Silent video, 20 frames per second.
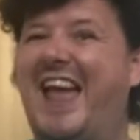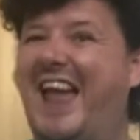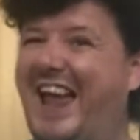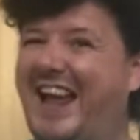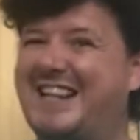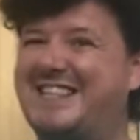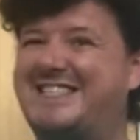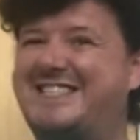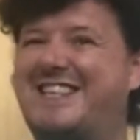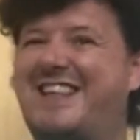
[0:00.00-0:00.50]

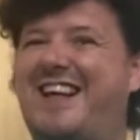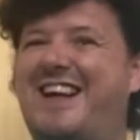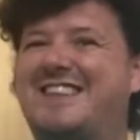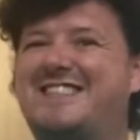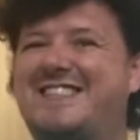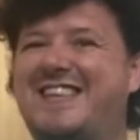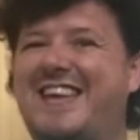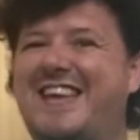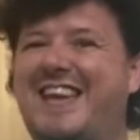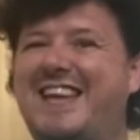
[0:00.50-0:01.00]
It's
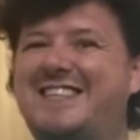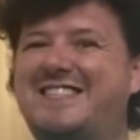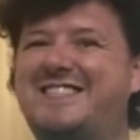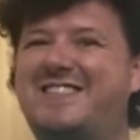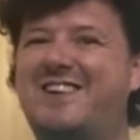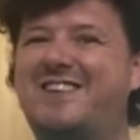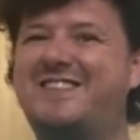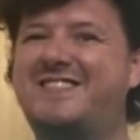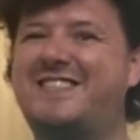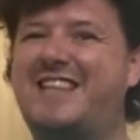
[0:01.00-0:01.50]
classic Kid
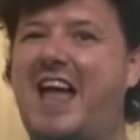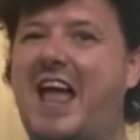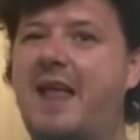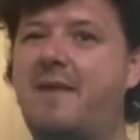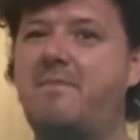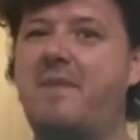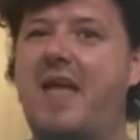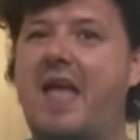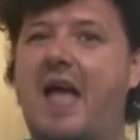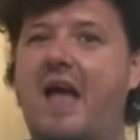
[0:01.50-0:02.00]
Stars
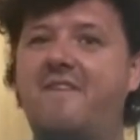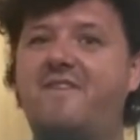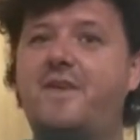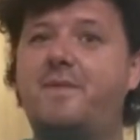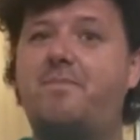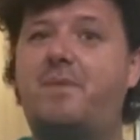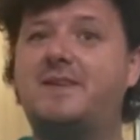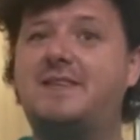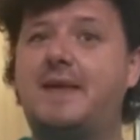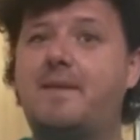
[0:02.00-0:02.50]
time.
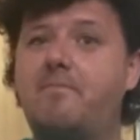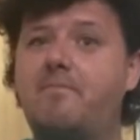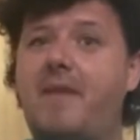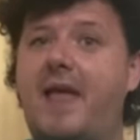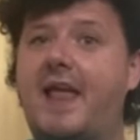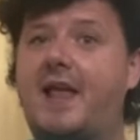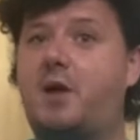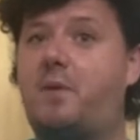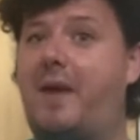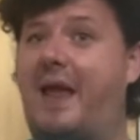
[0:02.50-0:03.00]
Everybody
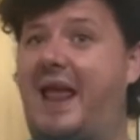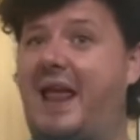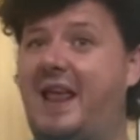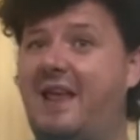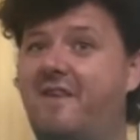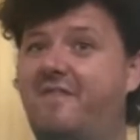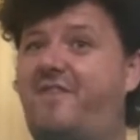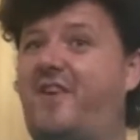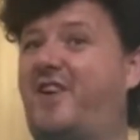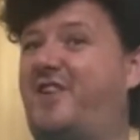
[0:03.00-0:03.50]
make way
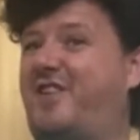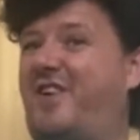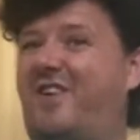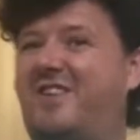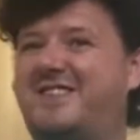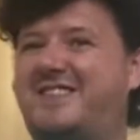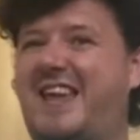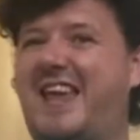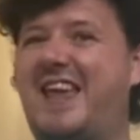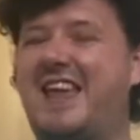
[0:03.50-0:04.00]
for
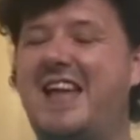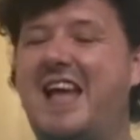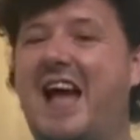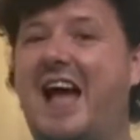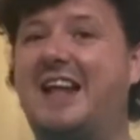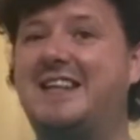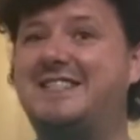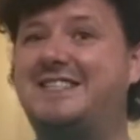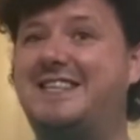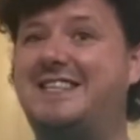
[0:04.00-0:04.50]
Naughty.
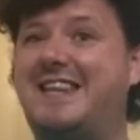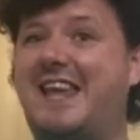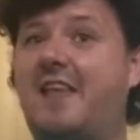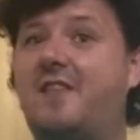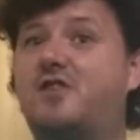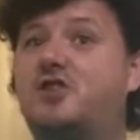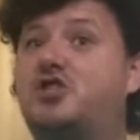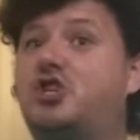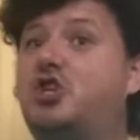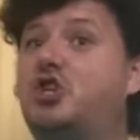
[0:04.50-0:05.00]
And today
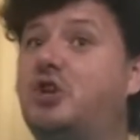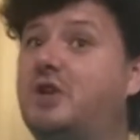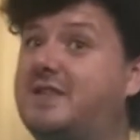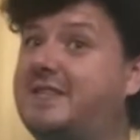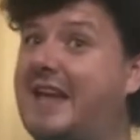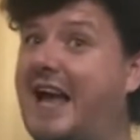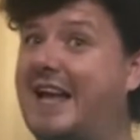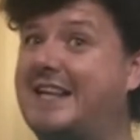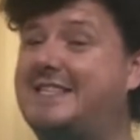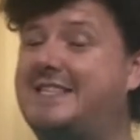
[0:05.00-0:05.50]
there's a new
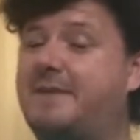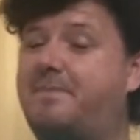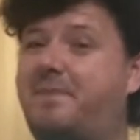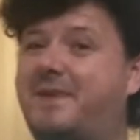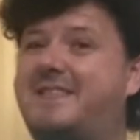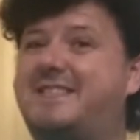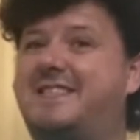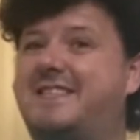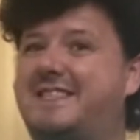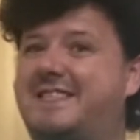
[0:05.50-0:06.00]
taxi
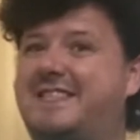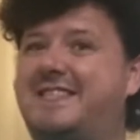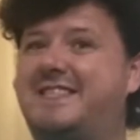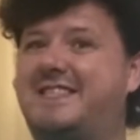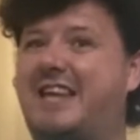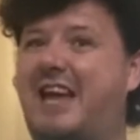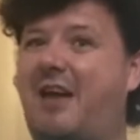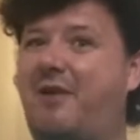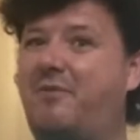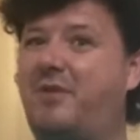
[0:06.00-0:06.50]
business in
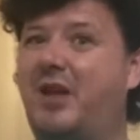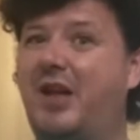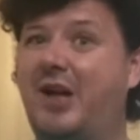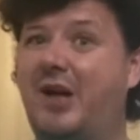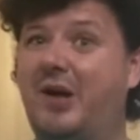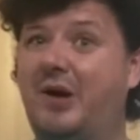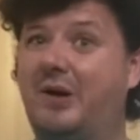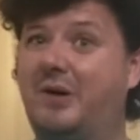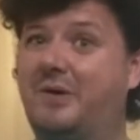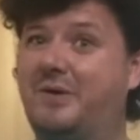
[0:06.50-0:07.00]
town.
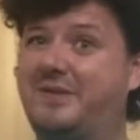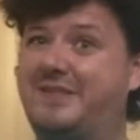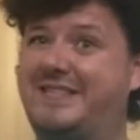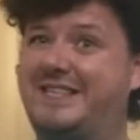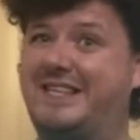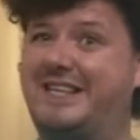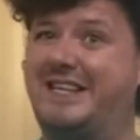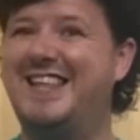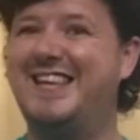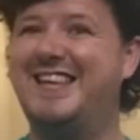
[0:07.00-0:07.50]
Oh
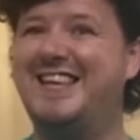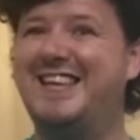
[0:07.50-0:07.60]
dear.